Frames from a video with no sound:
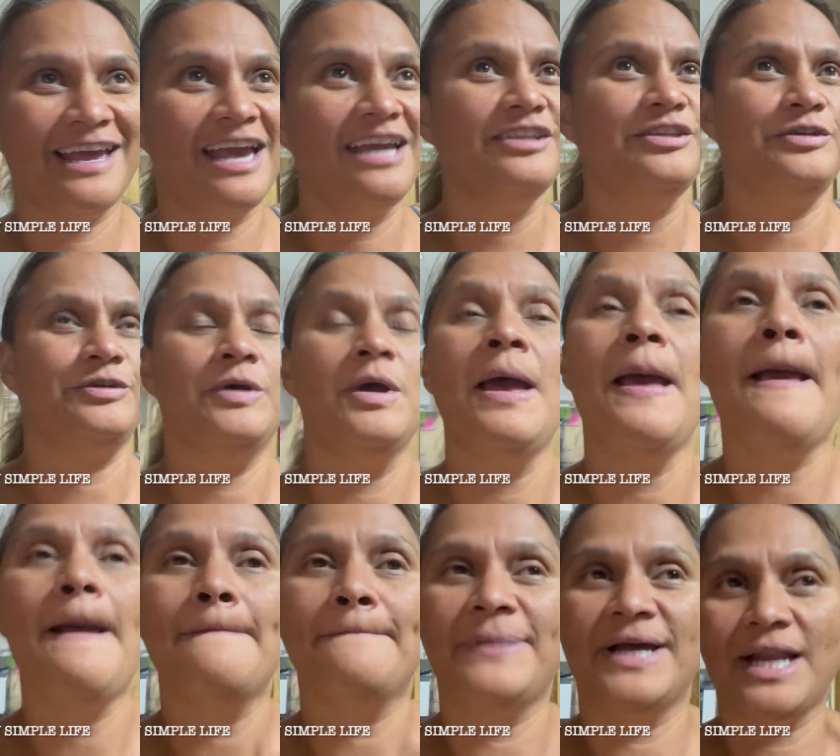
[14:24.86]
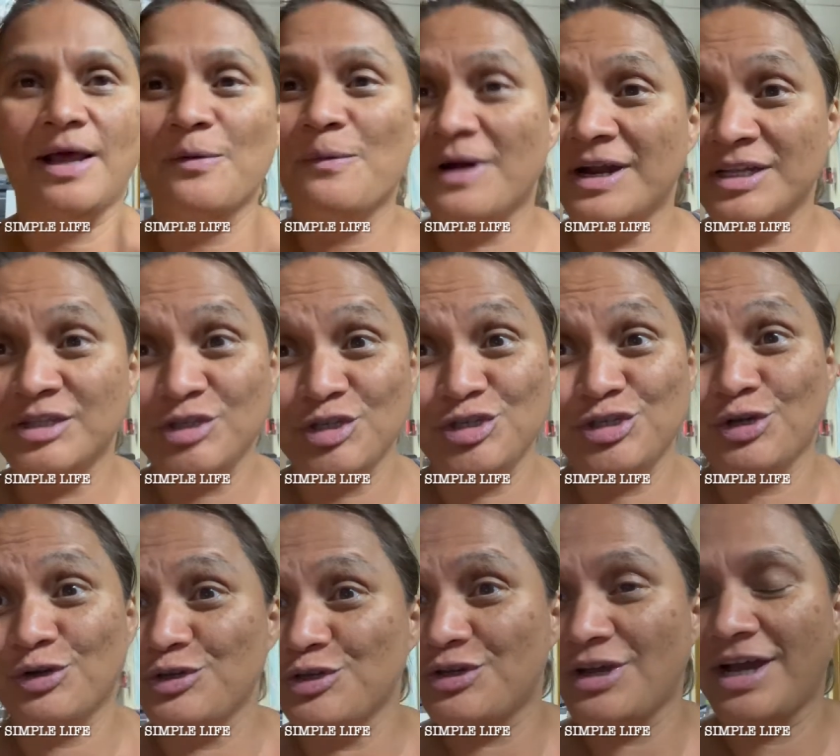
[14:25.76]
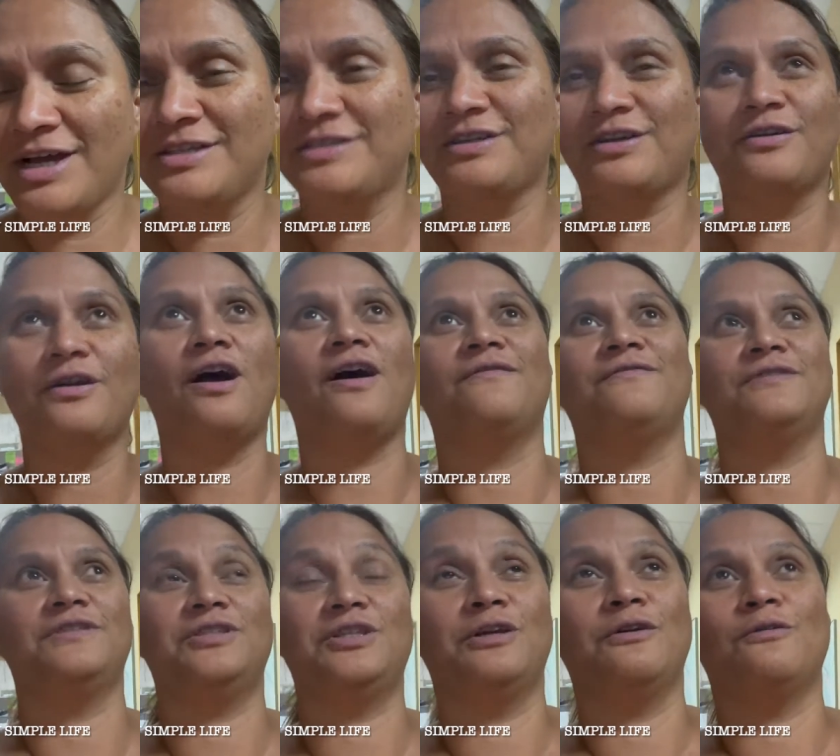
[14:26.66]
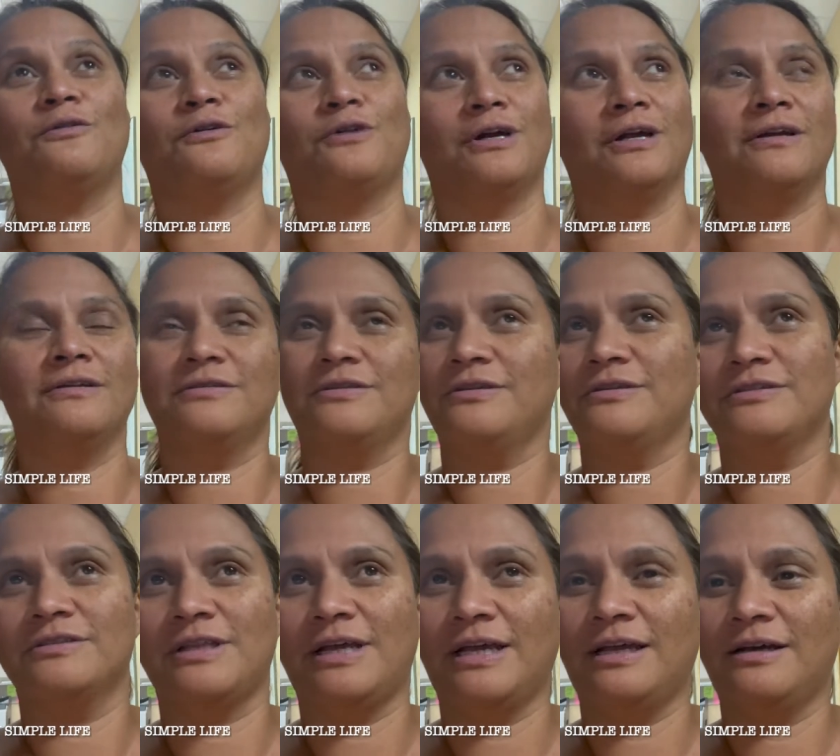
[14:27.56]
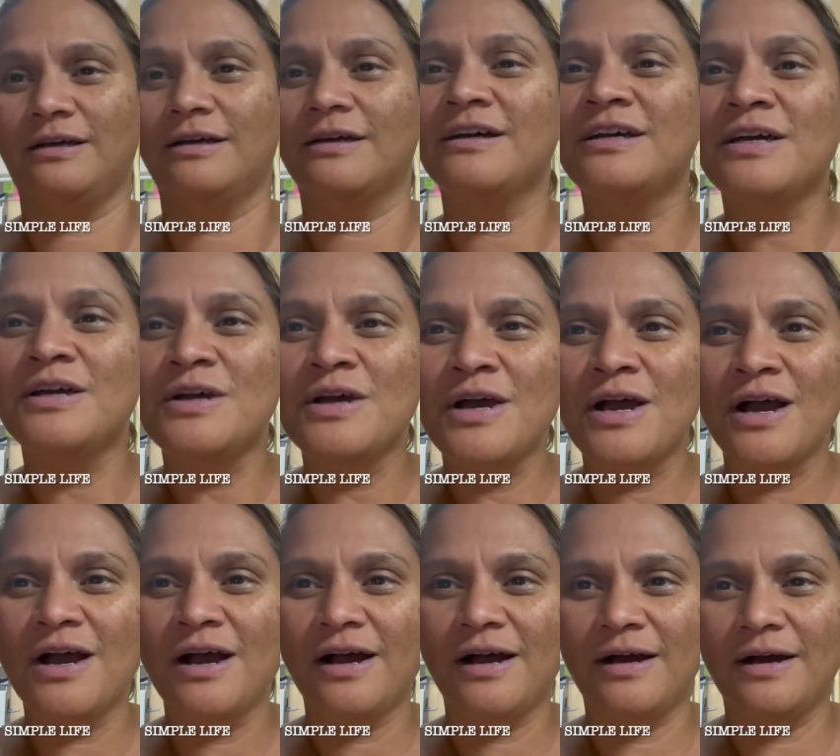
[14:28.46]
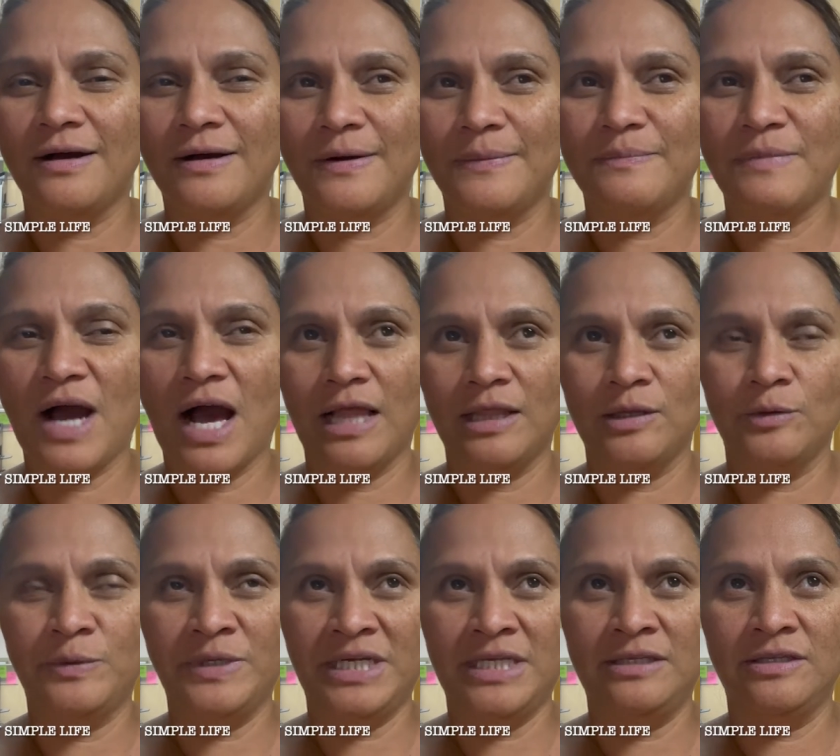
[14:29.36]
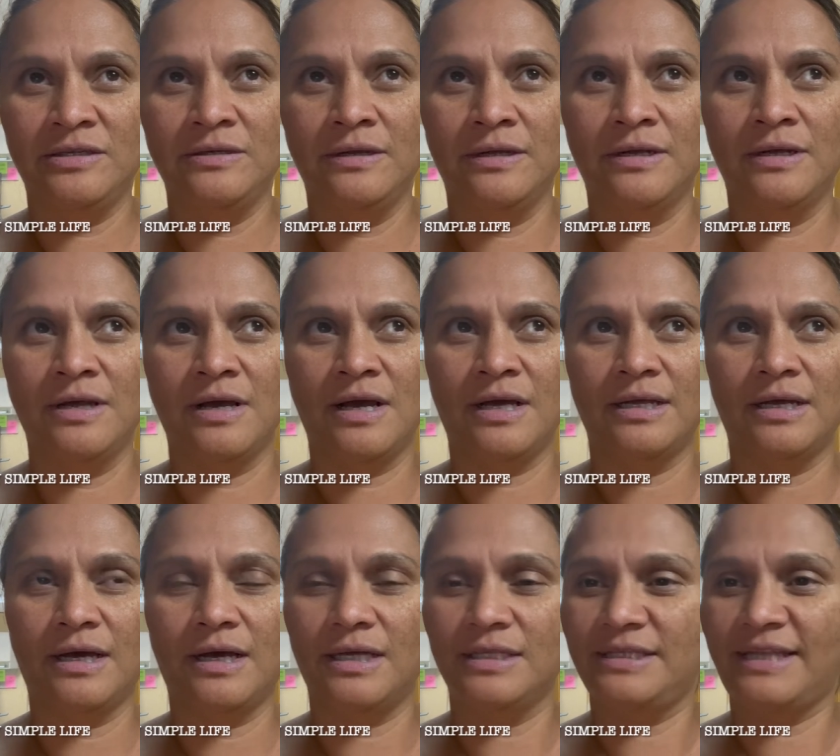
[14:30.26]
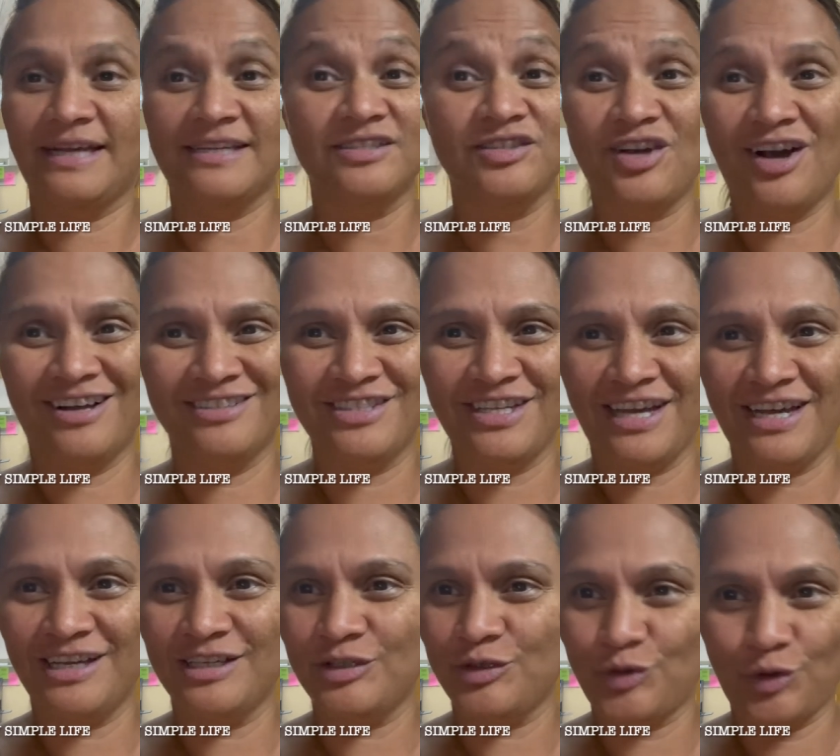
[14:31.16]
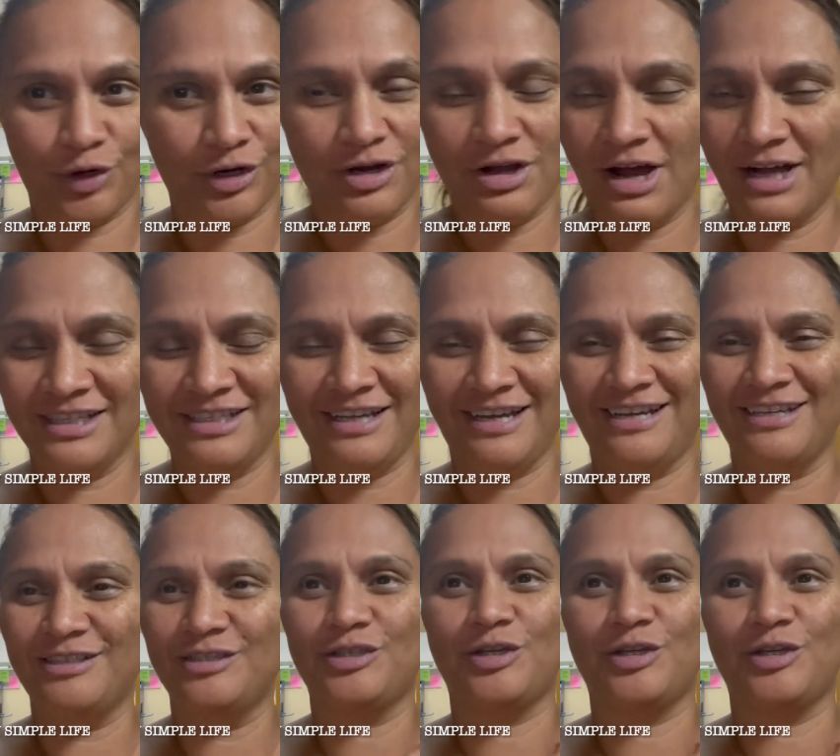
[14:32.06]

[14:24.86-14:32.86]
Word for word: I do. But I wanted to show you guys our office decor because there's like a um, Halloween uh, desk contest, door contest.